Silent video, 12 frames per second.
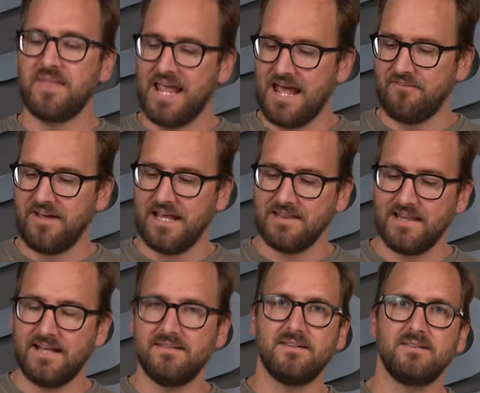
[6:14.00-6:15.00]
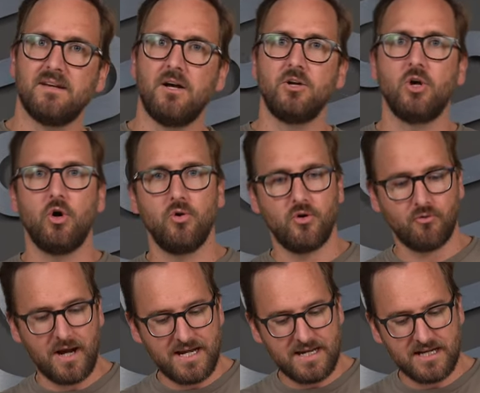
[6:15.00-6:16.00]
they have a lens that's uncoated
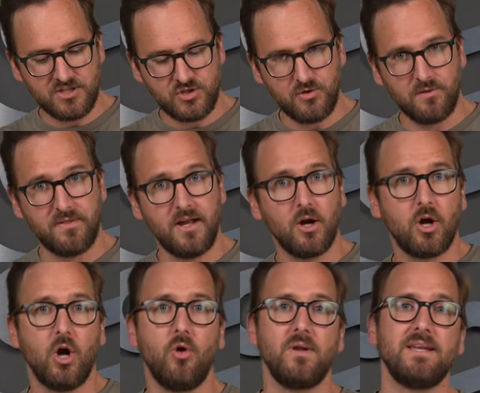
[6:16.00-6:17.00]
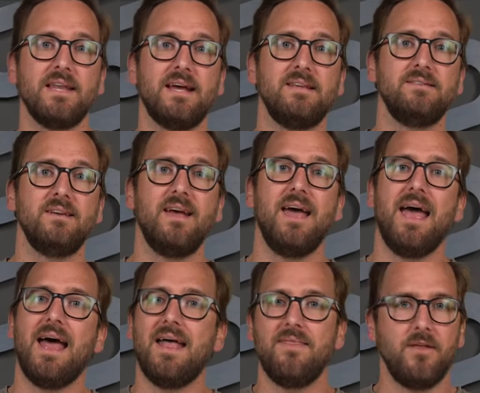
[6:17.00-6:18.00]
right next to their coated lens,
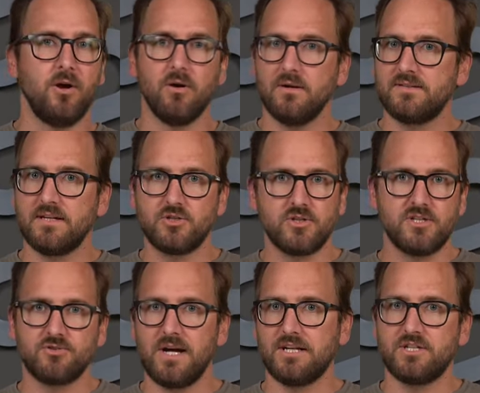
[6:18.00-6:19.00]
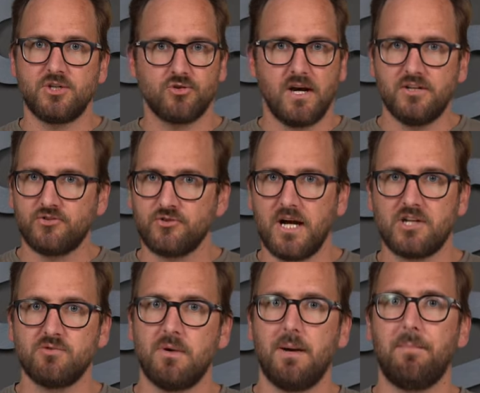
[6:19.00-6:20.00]
and they're essentially scratched. They try and
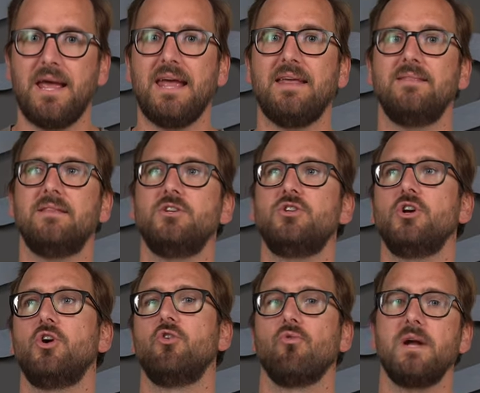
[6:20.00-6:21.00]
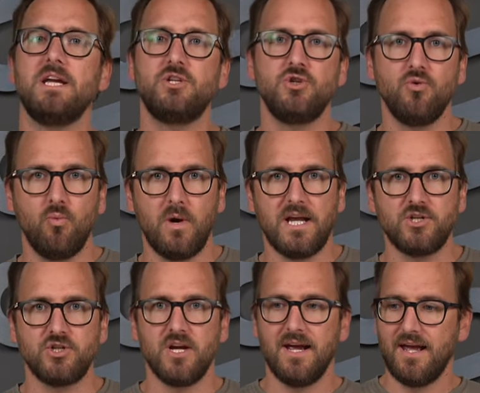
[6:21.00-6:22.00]
scratch them up, and the degree to
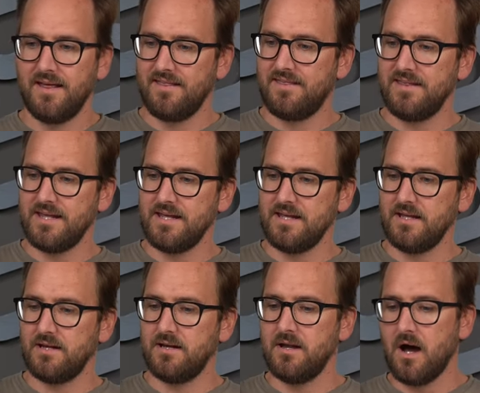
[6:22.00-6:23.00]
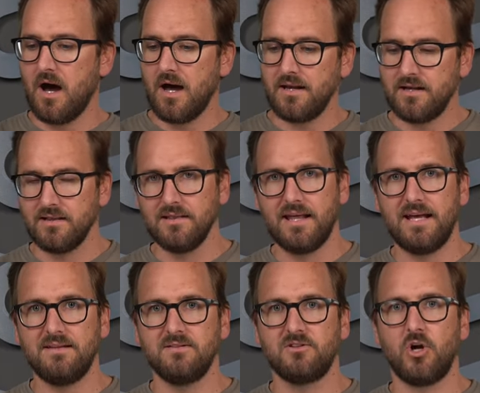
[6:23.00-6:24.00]
which the
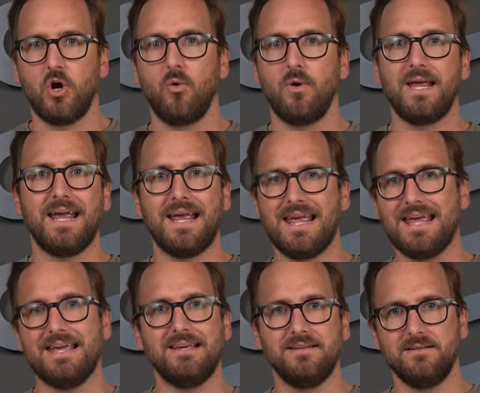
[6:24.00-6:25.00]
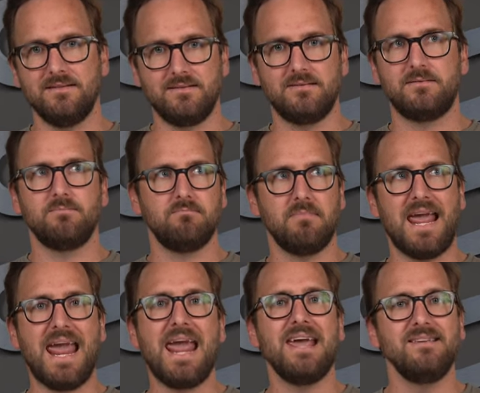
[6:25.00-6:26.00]
non-lens coating is
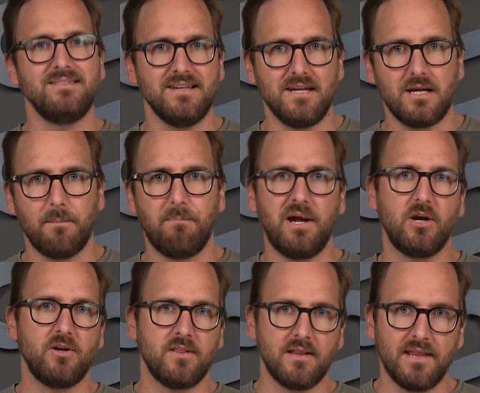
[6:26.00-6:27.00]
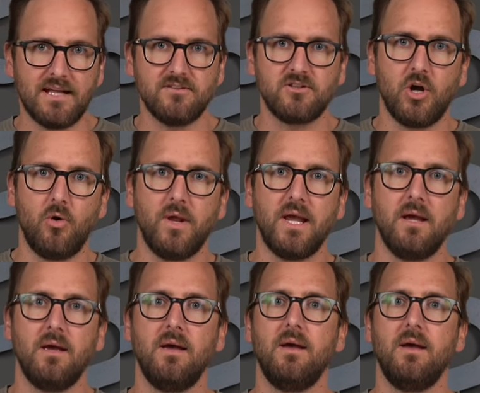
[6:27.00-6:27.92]
hazy compared to the lens coating